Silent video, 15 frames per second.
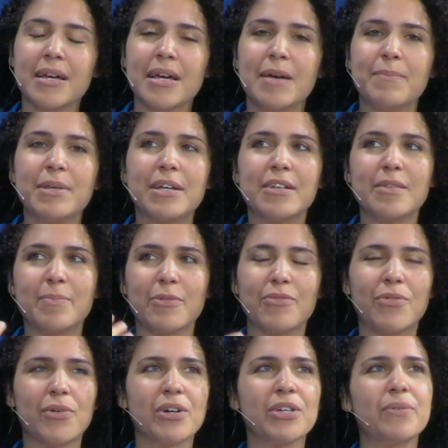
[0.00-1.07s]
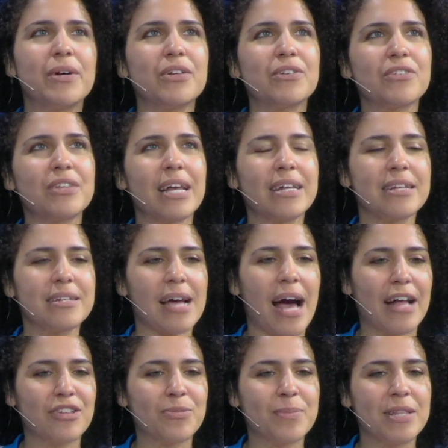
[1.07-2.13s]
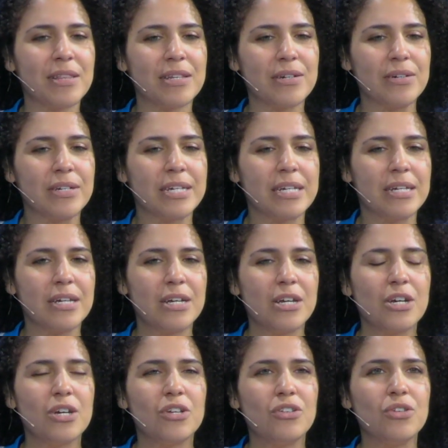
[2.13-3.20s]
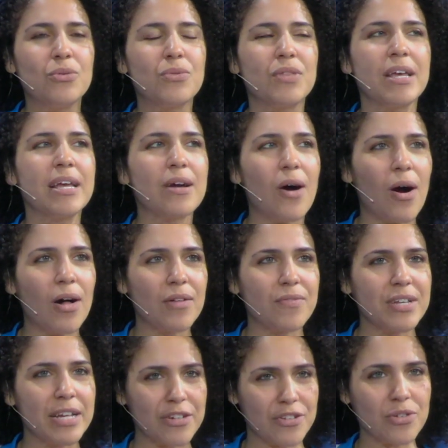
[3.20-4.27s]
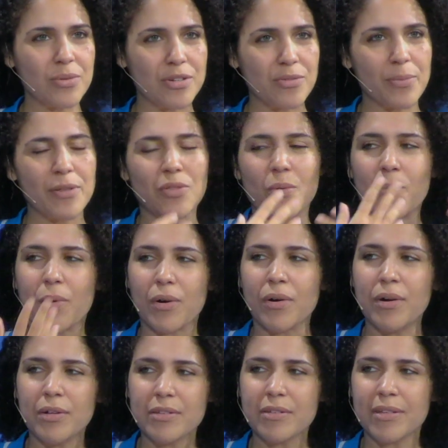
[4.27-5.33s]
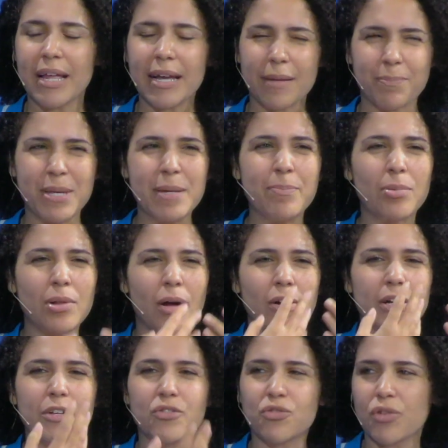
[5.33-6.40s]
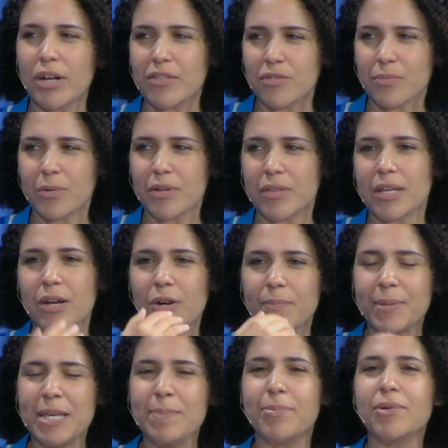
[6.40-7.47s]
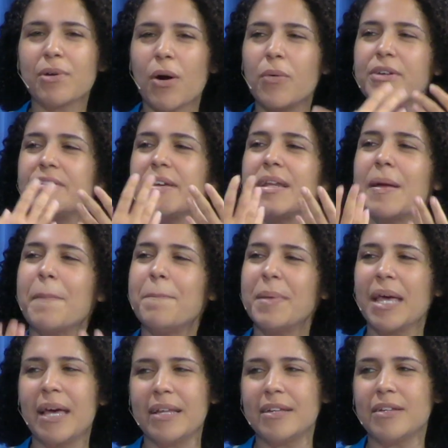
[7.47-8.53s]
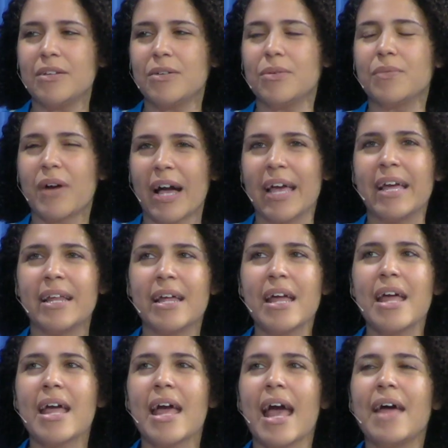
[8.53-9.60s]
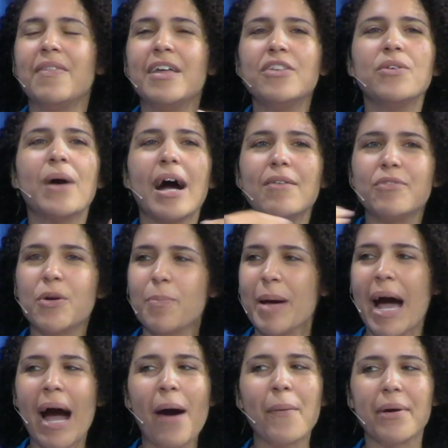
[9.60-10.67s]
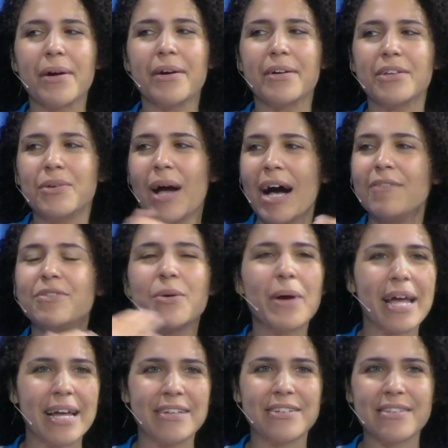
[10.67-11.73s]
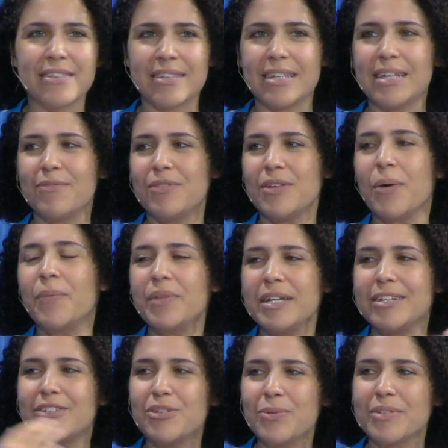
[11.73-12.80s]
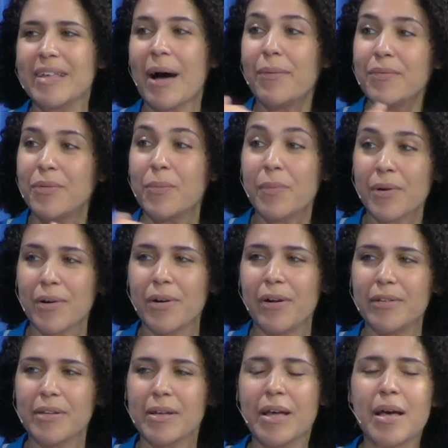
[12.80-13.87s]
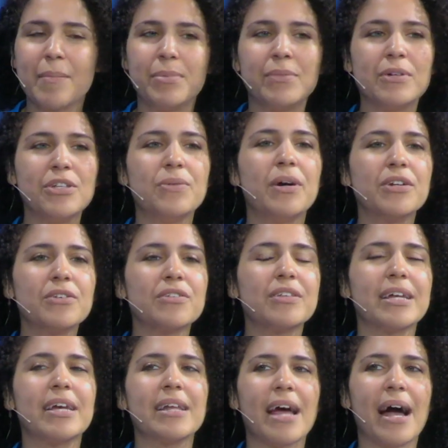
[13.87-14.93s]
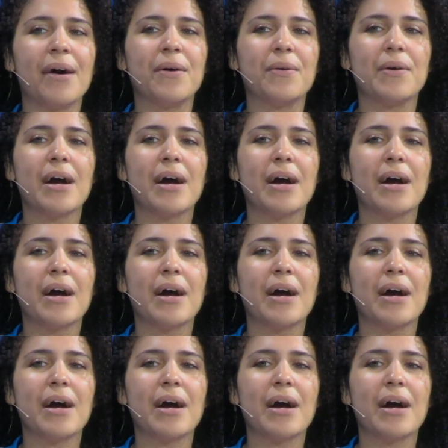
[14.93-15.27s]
because before you understand attachment theory, you think all of the issue is with the world, like people aren't trustworthy or people are always going to abandon you, right? And then you have no power. You have no agency if the only issue is out in the world. But when you understand how